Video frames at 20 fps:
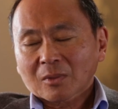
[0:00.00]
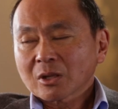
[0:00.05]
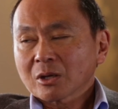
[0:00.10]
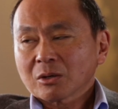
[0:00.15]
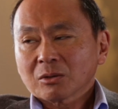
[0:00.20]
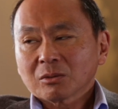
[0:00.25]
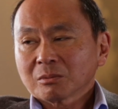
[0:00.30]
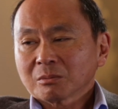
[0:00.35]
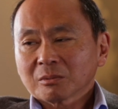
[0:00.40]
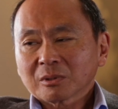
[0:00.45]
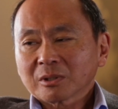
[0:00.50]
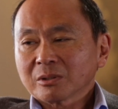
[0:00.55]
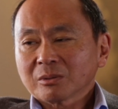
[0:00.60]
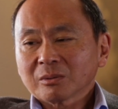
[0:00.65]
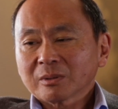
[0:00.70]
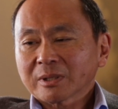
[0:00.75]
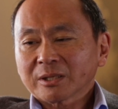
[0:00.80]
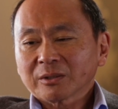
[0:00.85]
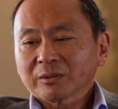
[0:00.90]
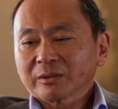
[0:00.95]

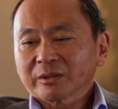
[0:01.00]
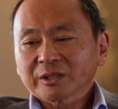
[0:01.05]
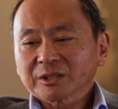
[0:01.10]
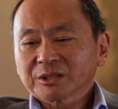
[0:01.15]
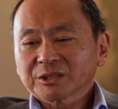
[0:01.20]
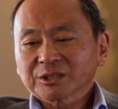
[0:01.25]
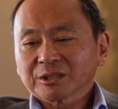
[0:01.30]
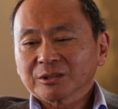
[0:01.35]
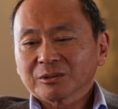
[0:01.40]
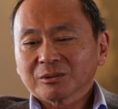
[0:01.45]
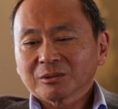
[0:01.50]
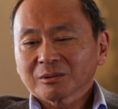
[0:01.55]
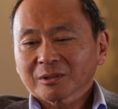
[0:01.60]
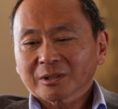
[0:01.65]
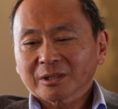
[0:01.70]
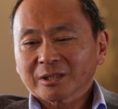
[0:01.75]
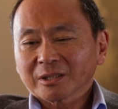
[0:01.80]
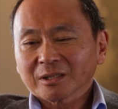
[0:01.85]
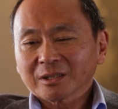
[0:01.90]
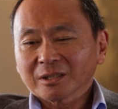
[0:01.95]
No, I don't think
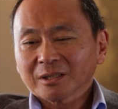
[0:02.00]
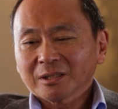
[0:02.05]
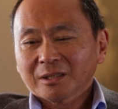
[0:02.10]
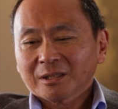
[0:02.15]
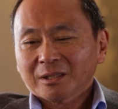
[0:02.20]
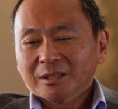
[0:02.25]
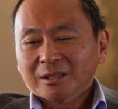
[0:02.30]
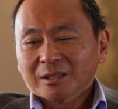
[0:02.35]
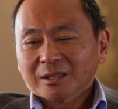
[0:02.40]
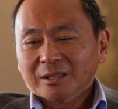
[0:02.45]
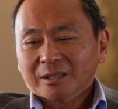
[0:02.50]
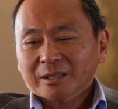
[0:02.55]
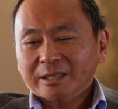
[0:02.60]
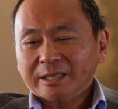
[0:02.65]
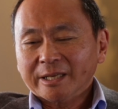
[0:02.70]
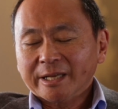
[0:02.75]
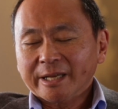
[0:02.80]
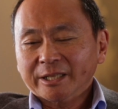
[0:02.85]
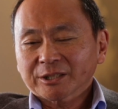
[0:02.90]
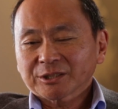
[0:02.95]
so.
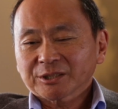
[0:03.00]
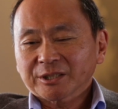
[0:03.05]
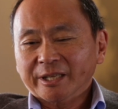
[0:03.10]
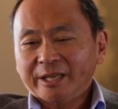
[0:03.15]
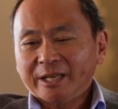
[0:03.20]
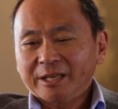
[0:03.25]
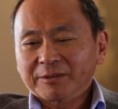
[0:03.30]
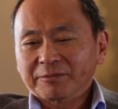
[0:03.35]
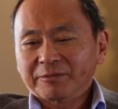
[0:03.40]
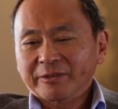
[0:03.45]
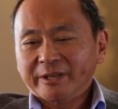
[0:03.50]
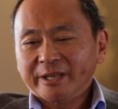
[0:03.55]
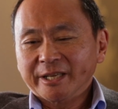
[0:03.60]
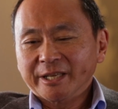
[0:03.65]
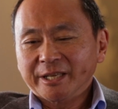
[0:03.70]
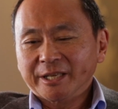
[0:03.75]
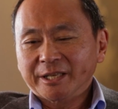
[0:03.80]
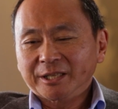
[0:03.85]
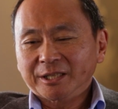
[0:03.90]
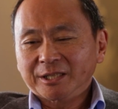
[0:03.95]
I actually have
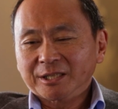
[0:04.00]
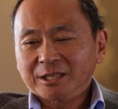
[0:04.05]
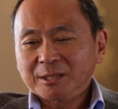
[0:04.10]
vague